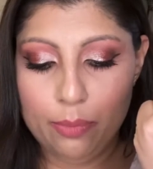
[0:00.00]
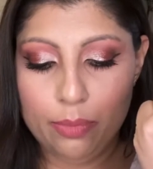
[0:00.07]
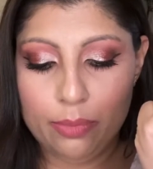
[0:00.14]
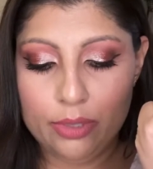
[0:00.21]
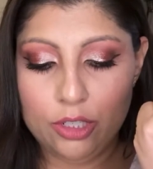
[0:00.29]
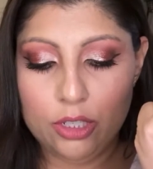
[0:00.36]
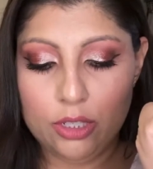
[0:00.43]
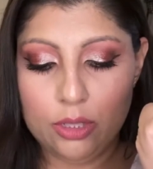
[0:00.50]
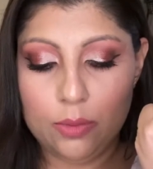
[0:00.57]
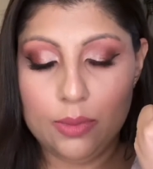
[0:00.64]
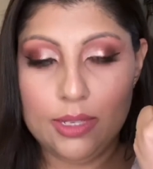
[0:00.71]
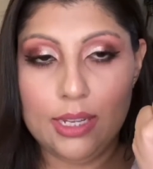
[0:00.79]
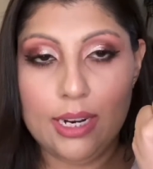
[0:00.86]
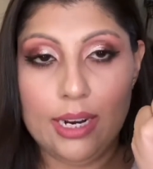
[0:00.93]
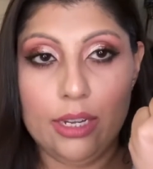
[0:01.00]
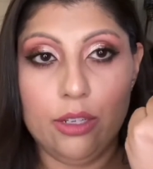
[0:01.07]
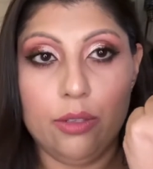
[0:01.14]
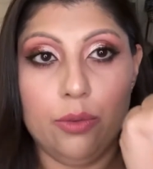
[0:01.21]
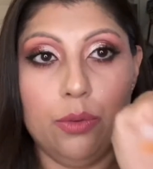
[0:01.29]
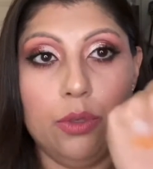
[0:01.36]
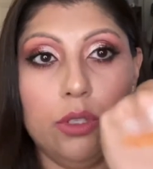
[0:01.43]
which is the one that I
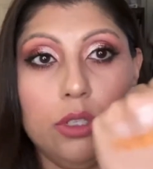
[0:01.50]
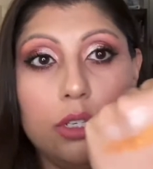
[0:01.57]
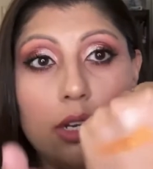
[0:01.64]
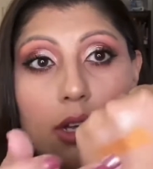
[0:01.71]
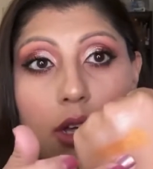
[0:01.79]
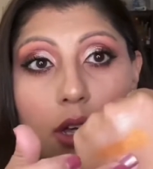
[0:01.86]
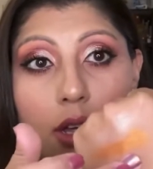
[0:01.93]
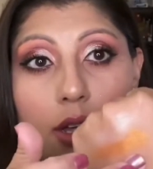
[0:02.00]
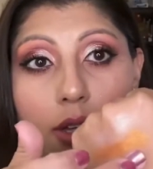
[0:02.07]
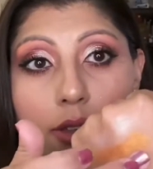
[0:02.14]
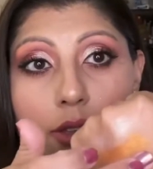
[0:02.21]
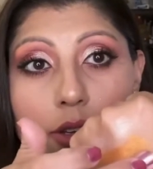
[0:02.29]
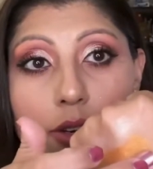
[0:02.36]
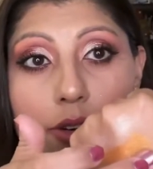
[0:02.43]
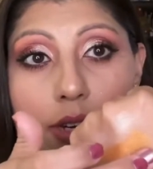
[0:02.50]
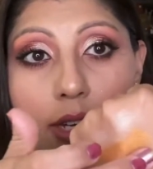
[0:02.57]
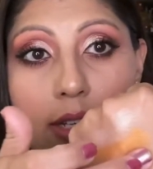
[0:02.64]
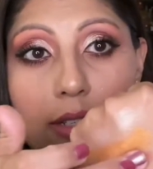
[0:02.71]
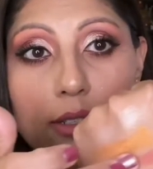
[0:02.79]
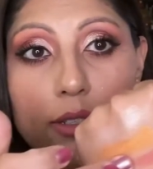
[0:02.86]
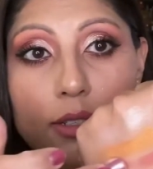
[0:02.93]
used on the
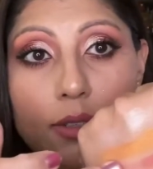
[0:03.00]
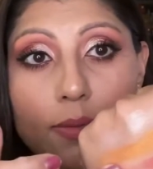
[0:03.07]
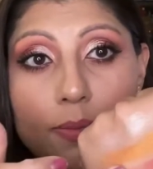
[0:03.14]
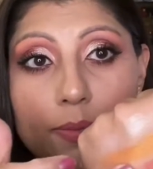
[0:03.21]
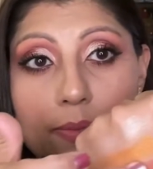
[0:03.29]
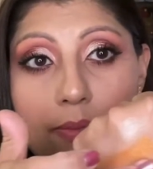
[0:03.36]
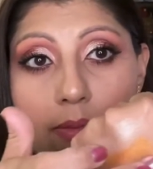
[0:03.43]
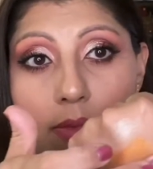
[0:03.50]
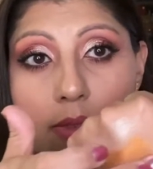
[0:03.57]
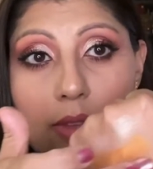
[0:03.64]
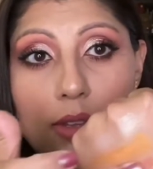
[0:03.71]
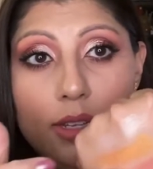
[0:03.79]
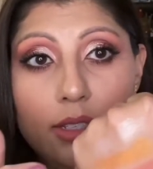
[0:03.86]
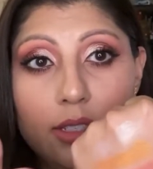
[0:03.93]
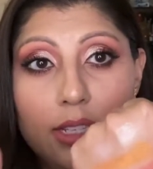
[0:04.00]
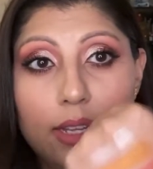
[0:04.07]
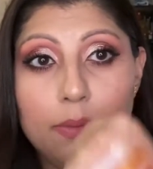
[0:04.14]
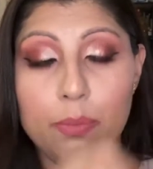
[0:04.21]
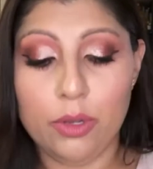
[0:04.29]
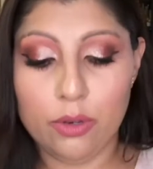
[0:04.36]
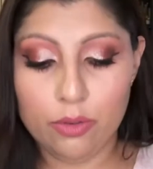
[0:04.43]
crease. It's a
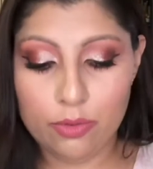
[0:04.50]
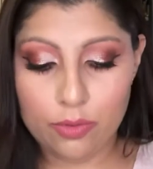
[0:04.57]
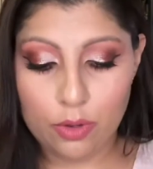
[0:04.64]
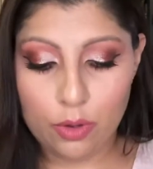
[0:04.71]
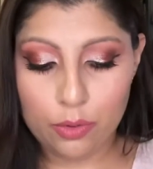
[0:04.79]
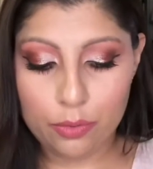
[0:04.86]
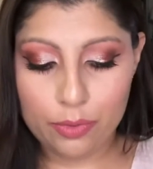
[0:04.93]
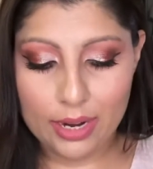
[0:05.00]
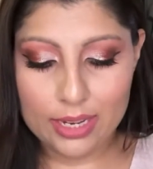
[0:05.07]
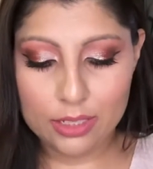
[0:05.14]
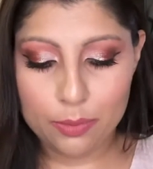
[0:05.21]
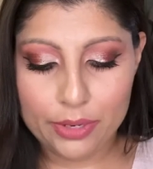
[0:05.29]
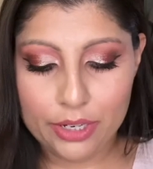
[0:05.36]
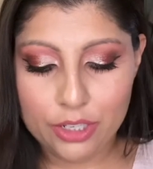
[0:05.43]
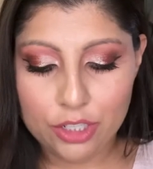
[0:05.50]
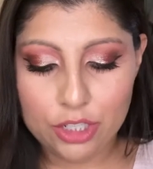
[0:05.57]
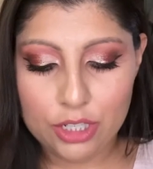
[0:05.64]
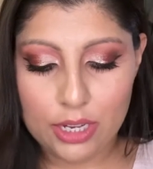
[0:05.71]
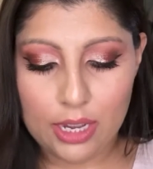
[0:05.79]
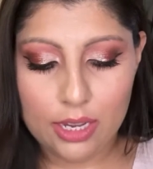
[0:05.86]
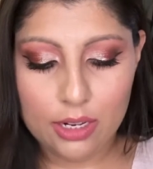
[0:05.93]
beautiful raspberry
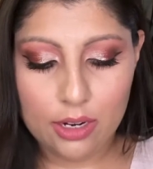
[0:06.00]
shade.